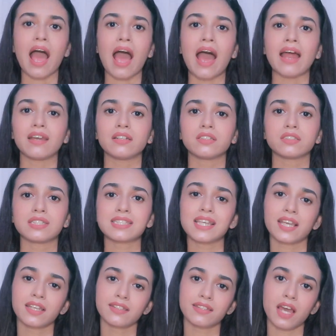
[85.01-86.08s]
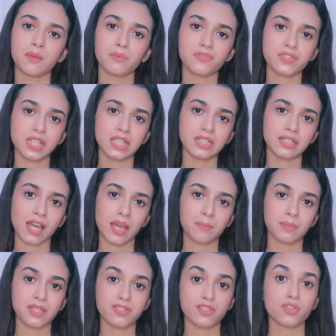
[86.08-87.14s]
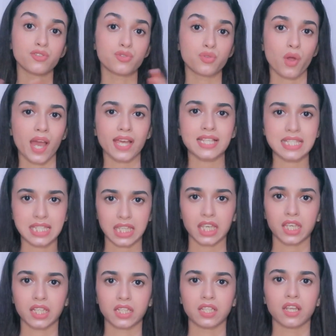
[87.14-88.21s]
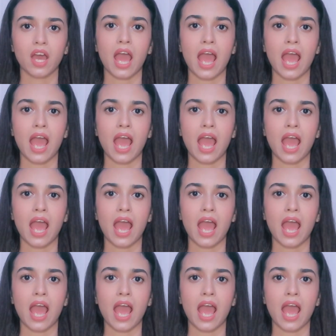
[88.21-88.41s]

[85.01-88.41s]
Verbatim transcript: and the second type of skin type is dry skin